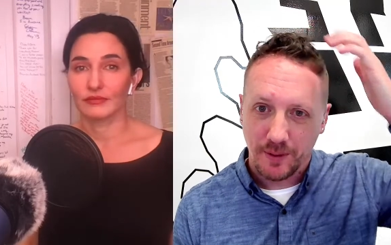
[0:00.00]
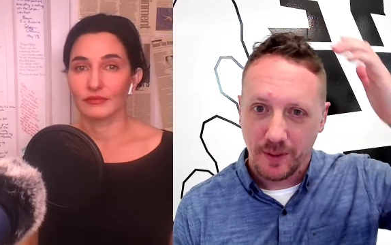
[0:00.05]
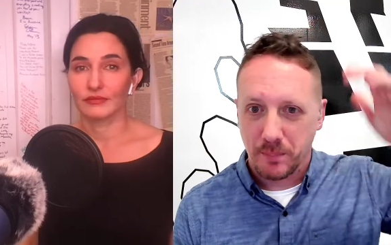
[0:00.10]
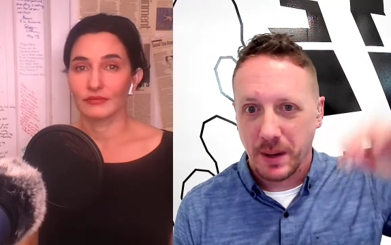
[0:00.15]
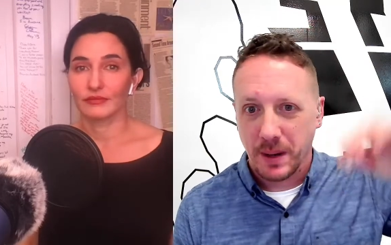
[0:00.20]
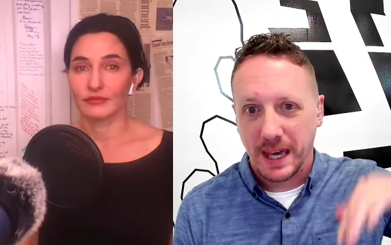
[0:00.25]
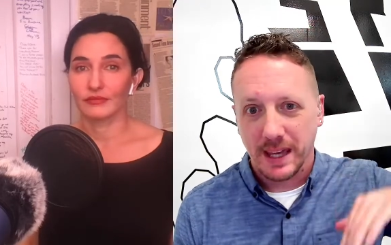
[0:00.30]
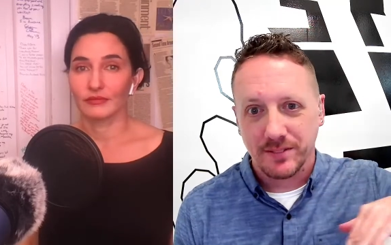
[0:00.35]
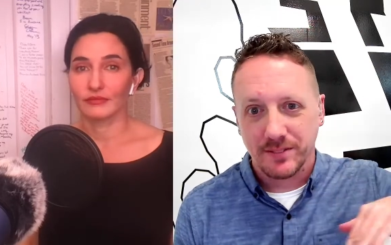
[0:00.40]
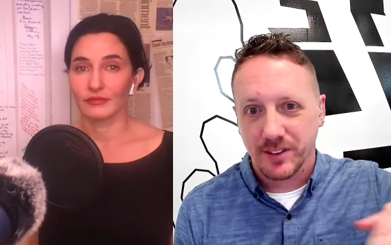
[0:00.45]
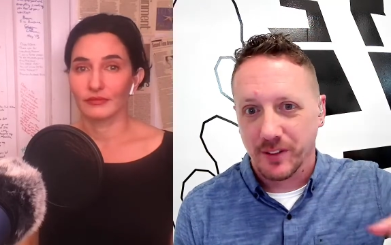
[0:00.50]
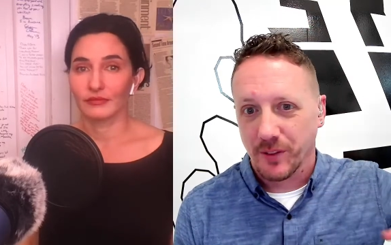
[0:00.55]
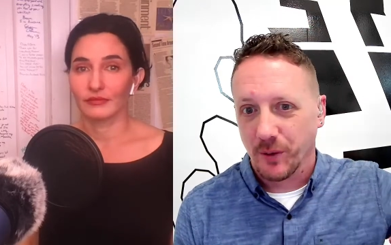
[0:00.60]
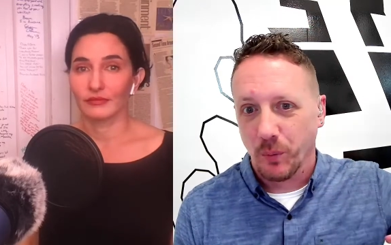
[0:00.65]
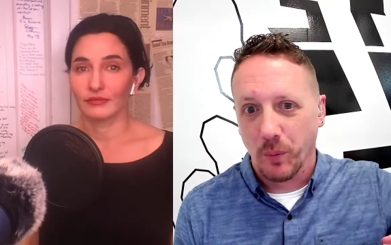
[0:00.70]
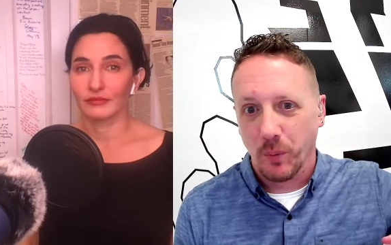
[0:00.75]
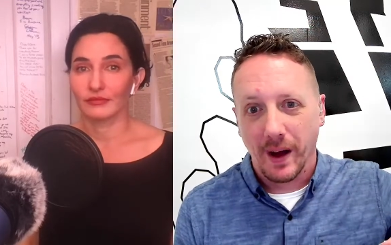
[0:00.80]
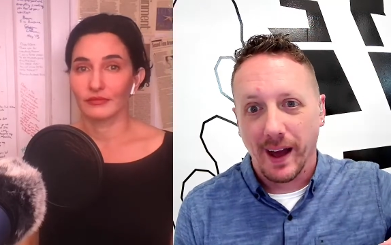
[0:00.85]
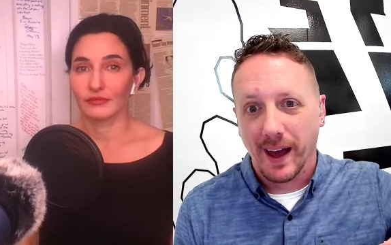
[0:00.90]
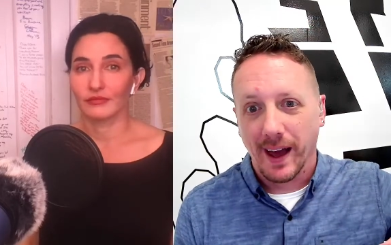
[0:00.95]
Speaker 1: that paved the
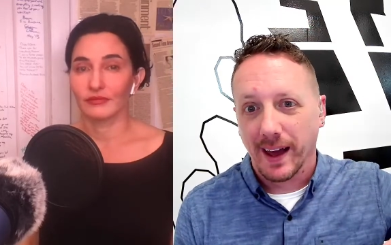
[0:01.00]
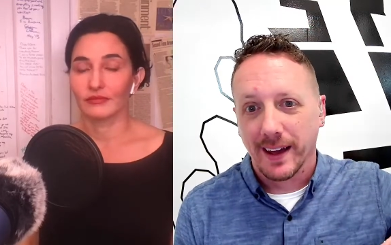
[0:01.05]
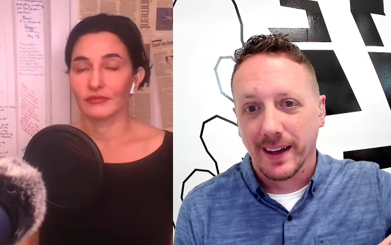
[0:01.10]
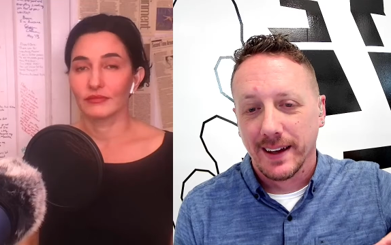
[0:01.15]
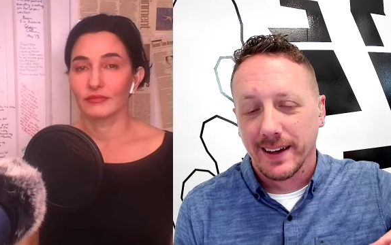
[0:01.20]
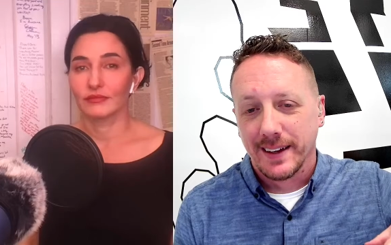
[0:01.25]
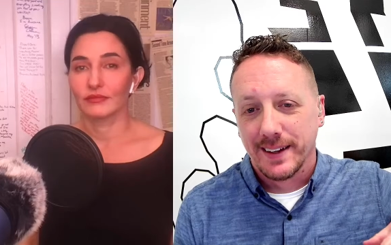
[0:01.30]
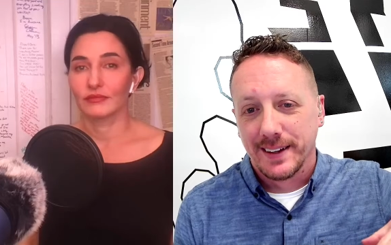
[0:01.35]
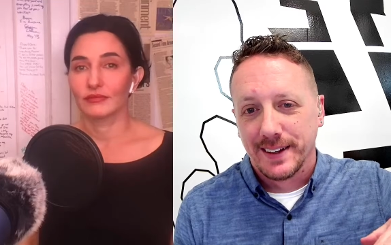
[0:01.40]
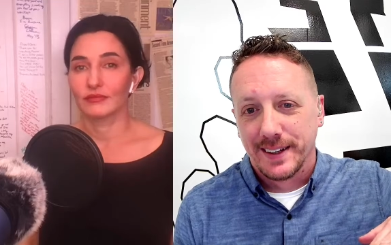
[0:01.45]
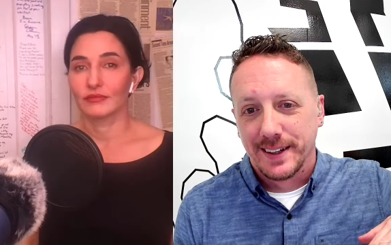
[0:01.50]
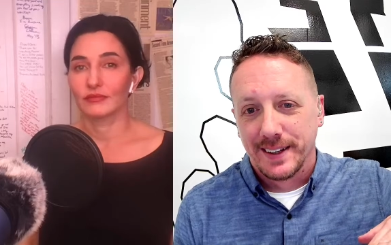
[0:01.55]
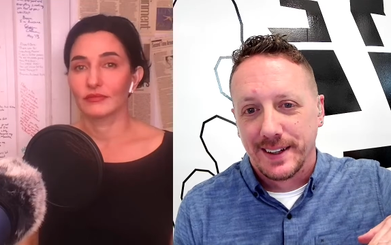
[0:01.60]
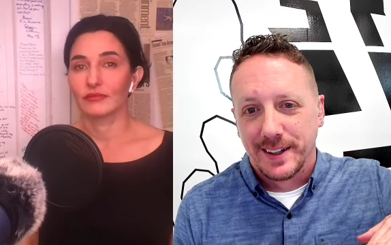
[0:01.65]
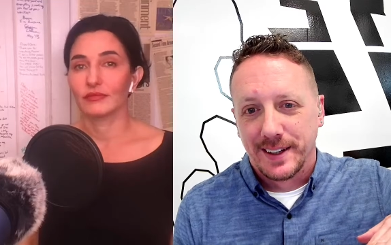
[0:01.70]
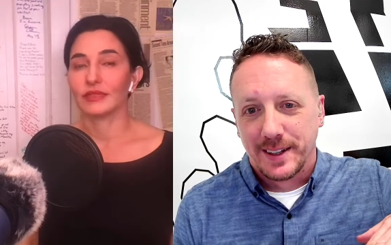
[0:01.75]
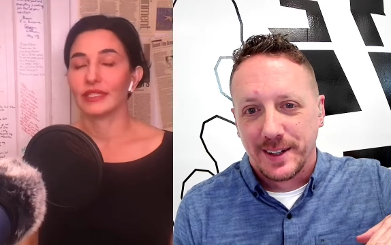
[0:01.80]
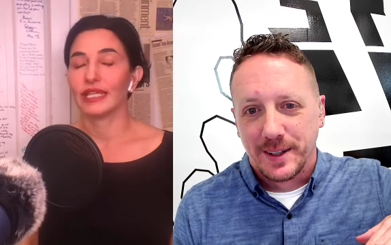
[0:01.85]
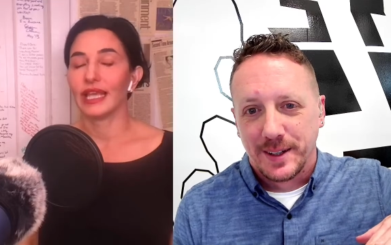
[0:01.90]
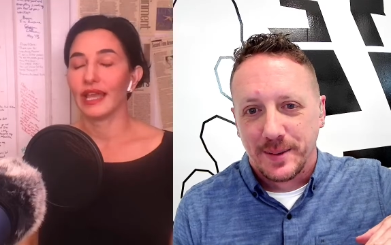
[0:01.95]
way.
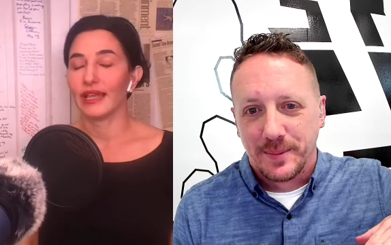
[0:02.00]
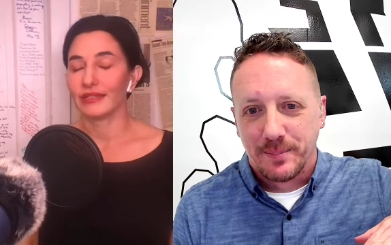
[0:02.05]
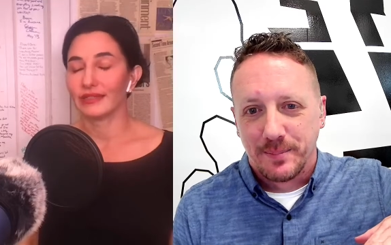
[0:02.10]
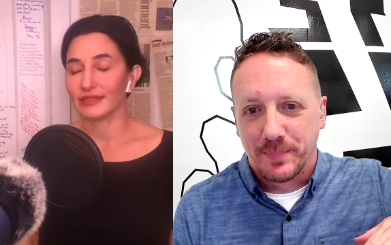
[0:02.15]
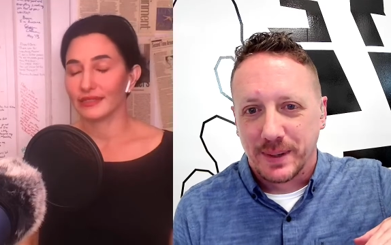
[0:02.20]
Yes.